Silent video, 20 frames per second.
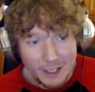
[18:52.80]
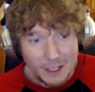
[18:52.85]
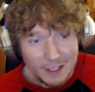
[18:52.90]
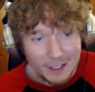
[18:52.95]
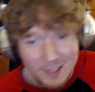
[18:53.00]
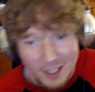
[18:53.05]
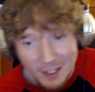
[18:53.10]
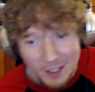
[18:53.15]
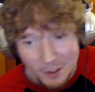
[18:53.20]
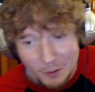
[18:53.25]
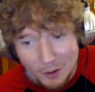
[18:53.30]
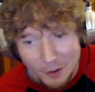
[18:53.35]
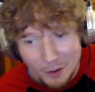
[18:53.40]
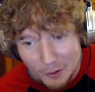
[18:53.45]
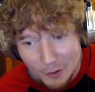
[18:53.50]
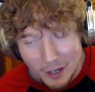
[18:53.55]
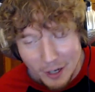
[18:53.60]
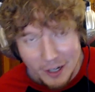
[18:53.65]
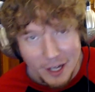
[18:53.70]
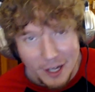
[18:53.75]
see,
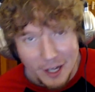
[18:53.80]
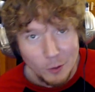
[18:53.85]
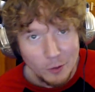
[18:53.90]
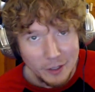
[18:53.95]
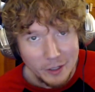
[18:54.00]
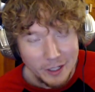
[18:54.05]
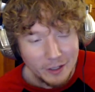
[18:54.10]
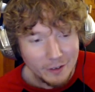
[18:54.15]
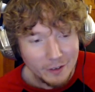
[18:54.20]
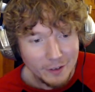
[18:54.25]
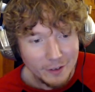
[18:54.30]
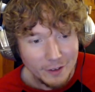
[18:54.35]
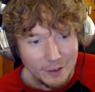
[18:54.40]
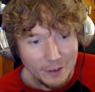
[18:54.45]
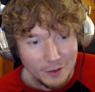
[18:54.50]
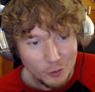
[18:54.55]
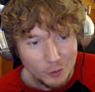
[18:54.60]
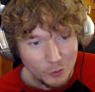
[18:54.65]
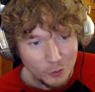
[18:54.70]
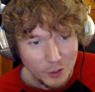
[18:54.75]
right now we're getting the
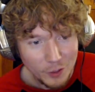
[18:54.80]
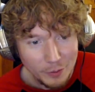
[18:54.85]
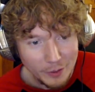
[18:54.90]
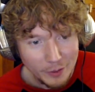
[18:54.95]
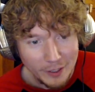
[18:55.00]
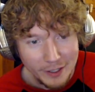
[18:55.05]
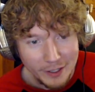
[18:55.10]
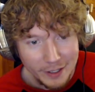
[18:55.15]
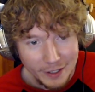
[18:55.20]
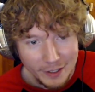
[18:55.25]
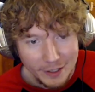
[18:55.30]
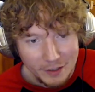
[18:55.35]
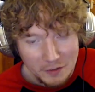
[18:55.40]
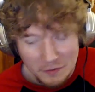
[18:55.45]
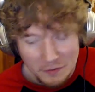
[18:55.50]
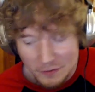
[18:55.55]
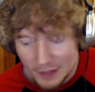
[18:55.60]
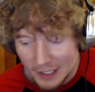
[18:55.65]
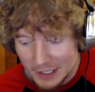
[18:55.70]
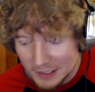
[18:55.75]
replay of
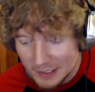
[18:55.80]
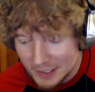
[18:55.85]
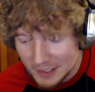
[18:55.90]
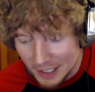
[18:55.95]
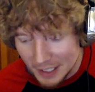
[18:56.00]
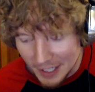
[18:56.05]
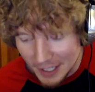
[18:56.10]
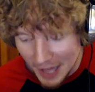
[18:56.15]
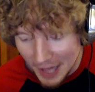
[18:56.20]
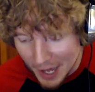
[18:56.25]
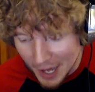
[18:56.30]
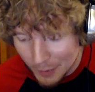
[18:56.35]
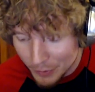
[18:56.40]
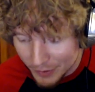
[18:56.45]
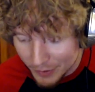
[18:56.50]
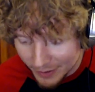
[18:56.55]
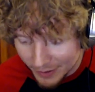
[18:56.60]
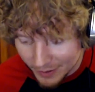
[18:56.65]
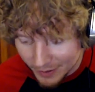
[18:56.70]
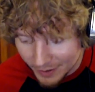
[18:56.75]
things that happened
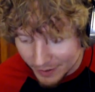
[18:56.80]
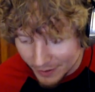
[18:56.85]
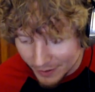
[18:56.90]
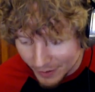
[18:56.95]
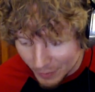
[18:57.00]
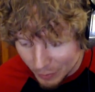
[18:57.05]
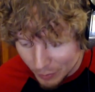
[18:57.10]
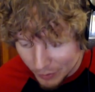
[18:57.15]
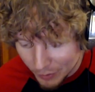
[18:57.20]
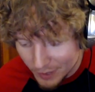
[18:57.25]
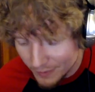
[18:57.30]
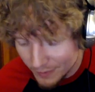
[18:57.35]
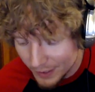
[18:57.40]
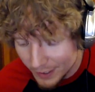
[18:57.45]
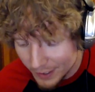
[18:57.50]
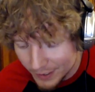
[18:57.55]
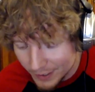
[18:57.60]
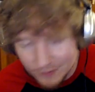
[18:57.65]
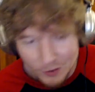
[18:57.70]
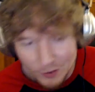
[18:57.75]
in the
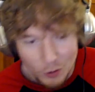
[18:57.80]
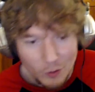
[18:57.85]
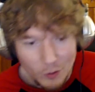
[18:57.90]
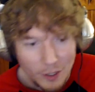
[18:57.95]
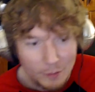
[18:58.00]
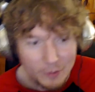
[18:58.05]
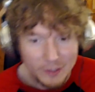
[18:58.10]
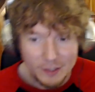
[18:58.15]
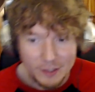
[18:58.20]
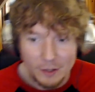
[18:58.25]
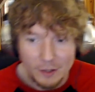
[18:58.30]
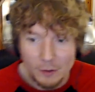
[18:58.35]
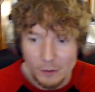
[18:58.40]
previous few episodes.